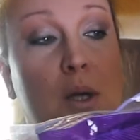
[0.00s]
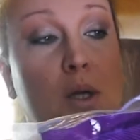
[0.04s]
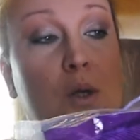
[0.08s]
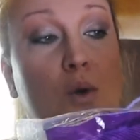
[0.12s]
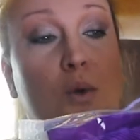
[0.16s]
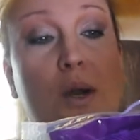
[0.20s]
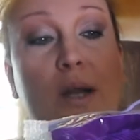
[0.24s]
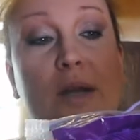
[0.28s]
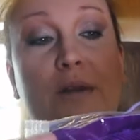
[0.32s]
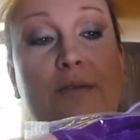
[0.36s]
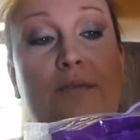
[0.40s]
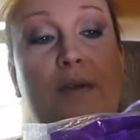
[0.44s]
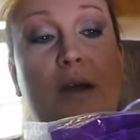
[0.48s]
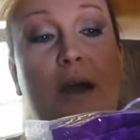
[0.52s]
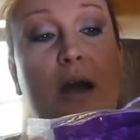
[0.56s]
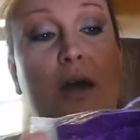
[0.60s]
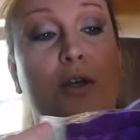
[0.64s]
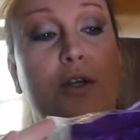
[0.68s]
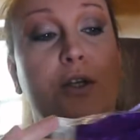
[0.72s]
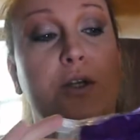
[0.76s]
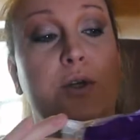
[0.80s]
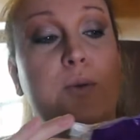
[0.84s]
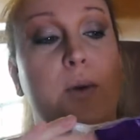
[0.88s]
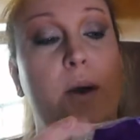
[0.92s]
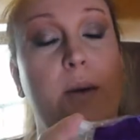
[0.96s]
Great
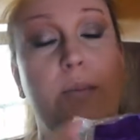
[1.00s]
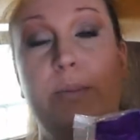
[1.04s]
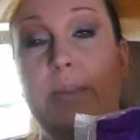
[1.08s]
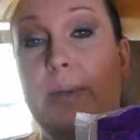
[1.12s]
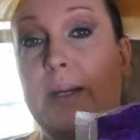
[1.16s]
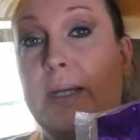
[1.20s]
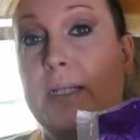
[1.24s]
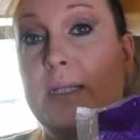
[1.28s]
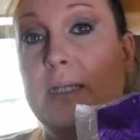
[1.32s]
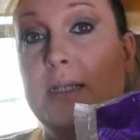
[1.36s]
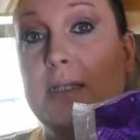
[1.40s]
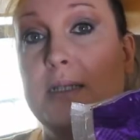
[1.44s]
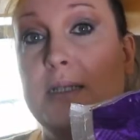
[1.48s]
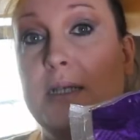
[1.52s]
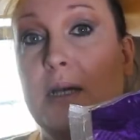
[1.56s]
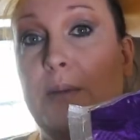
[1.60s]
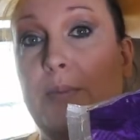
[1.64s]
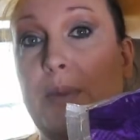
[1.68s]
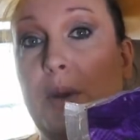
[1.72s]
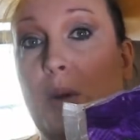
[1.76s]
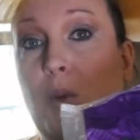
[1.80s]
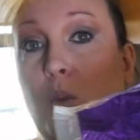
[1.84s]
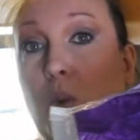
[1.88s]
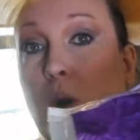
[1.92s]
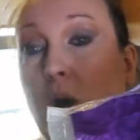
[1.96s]
Value. I picked this
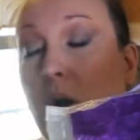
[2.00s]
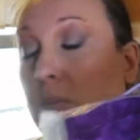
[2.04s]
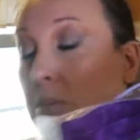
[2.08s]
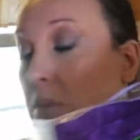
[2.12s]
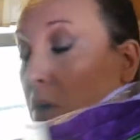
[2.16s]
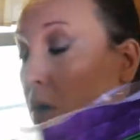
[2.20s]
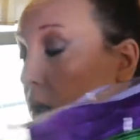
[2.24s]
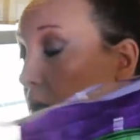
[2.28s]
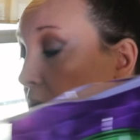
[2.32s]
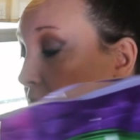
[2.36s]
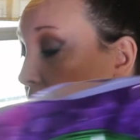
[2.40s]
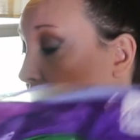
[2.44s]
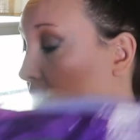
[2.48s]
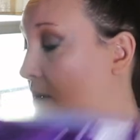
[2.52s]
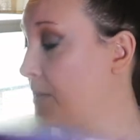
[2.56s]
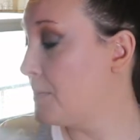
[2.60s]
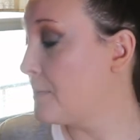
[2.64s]
up at Walmart.